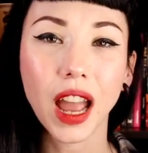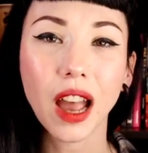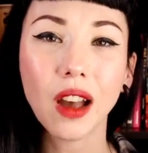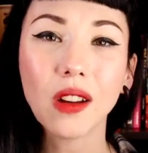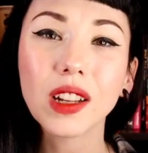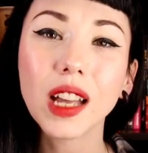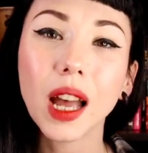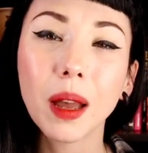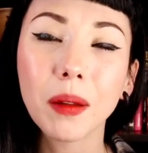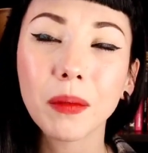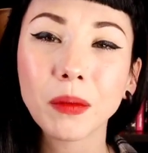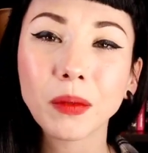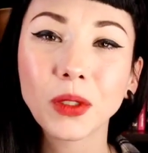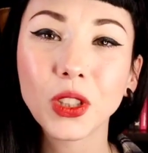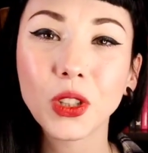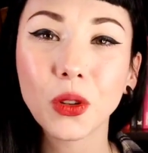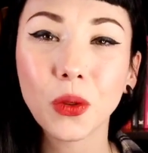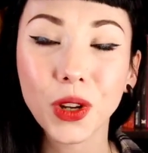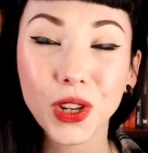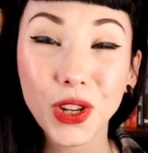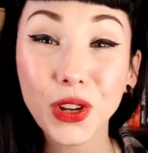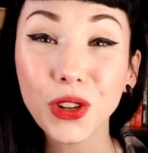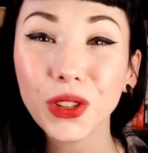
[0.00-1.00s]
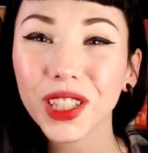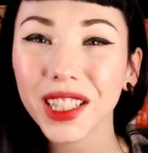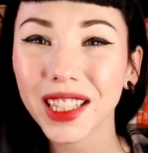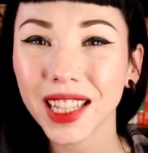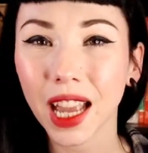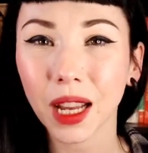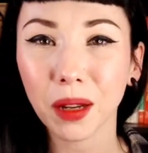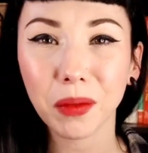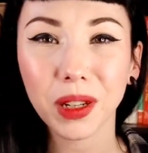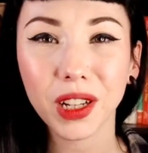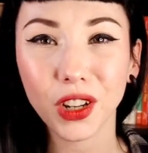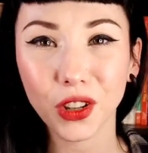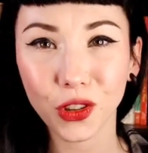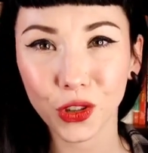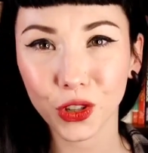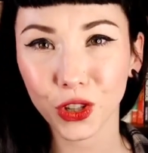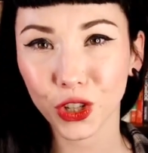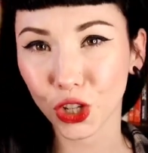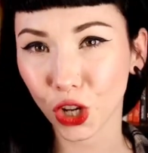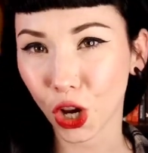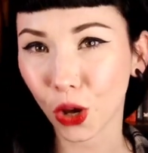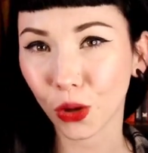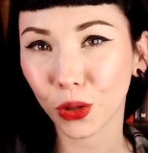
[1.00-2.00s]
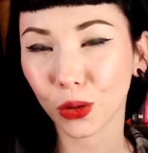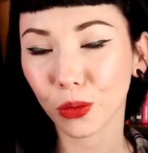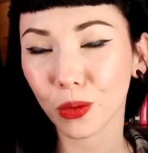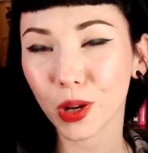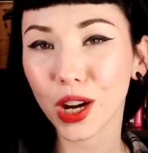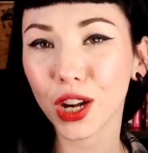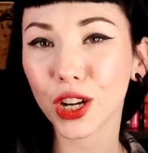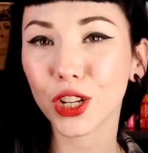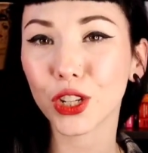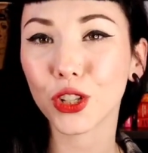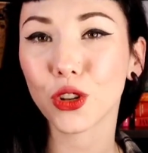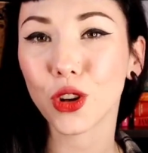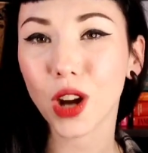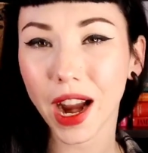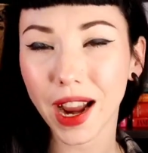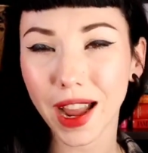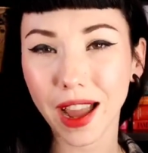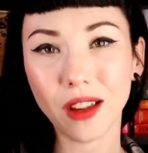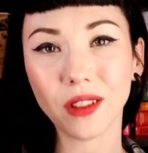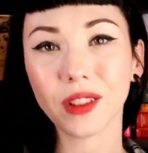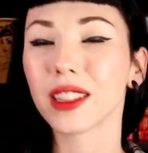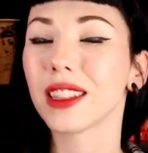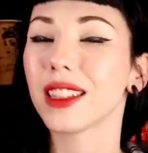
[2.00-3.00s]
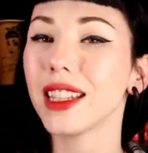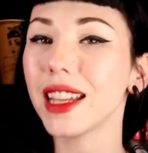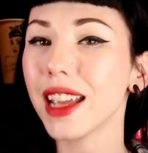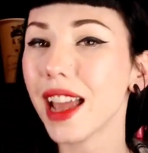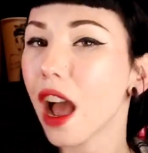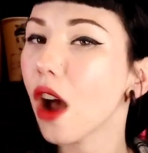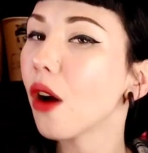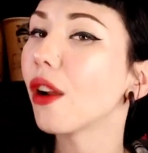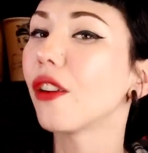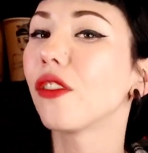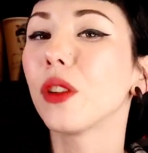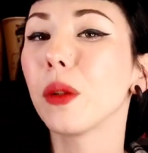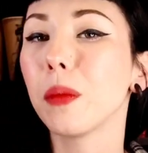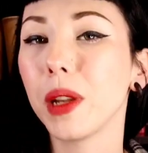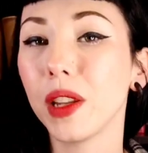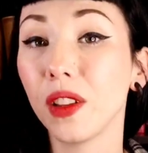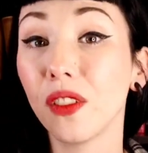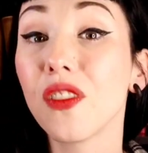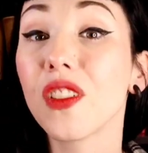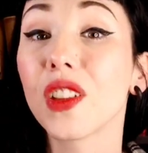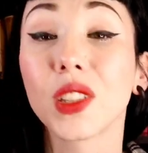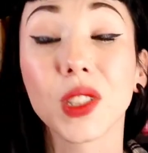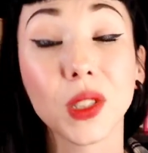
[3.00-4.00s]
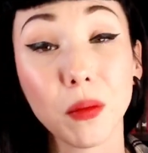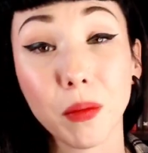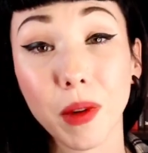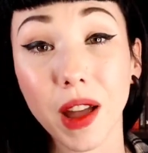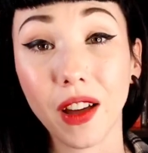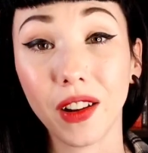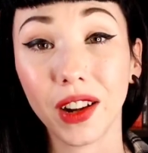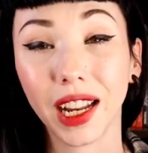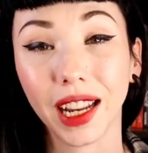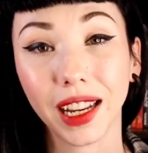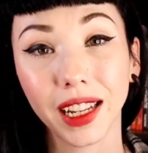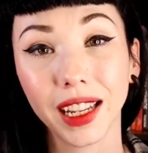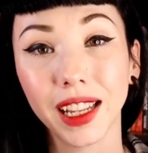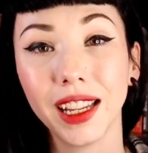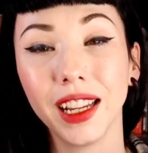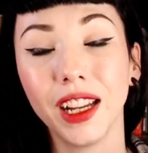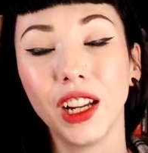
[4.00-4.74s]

now comes to a new segment of the show that we're going to try out and see how everybody feels about it.